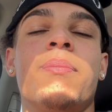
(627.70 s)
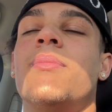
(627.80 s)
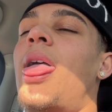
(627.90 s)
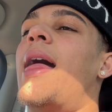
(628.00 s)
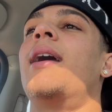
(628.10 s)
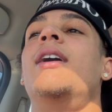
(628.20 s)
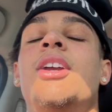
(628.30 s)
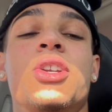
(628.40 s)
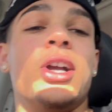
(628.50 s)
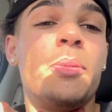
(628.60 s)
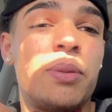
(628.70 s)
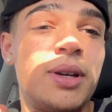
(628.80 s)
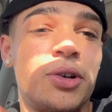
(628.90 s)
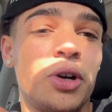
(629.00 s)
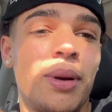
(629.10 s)
that you're helping me
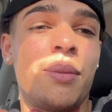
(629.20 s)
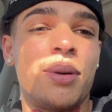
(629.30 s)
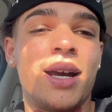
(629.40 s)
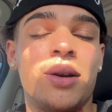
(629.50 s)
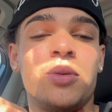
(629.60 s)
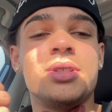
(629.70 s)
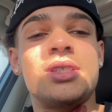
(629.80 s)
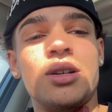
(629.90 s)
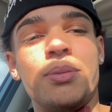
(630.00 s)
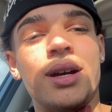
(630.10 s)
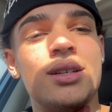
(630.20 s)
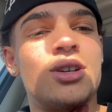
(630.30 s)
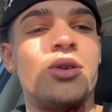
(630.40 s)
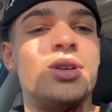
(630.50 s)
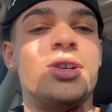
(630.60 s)
grow my brand. Once their brands are
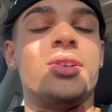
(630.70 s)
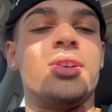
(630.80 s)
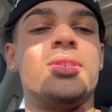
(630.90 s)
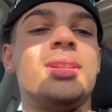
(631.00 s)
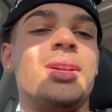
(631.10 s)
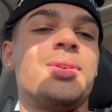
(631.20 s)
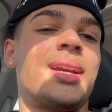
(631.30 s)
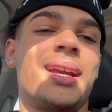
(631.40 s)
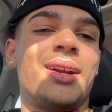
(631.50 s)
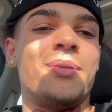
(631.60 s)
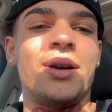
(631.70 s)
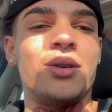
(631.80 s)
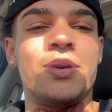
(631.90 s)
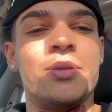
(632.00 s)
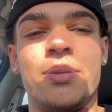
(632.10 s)
already grown, they don't care about
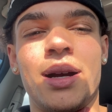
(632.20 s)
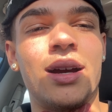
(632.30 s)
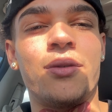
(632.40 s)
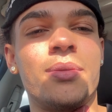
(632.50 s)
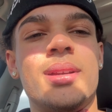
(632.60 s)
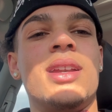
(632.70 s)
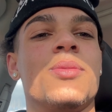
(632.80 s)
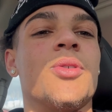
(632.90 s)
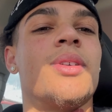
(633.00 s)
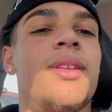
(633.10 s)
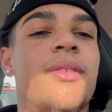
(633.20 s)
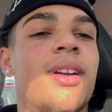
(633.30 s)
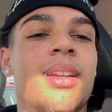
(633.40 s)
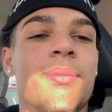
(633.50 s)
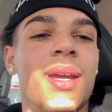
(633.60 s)
people buying from it anymore. They've
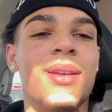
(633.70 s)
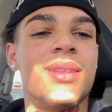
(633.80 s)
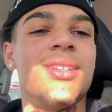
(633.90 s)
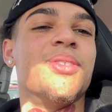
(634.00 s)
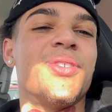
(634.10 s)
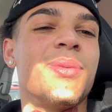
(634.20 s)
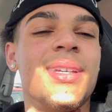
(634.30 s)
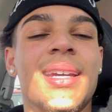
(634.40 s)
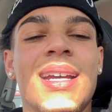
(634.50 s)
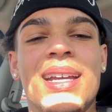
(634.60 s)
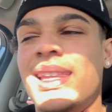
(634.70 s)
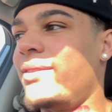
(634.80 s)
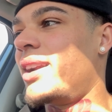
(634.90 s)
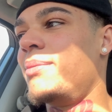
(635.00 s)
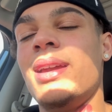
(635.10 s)
already made, you feel me? They've
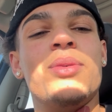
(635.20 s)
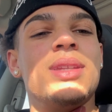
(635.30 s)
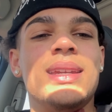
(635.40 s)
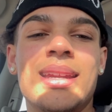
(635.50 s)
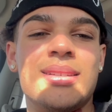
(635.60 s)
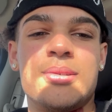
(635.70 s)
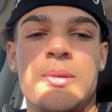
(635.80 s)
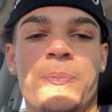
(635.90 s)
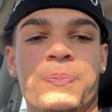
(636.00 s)
already made what they needed to.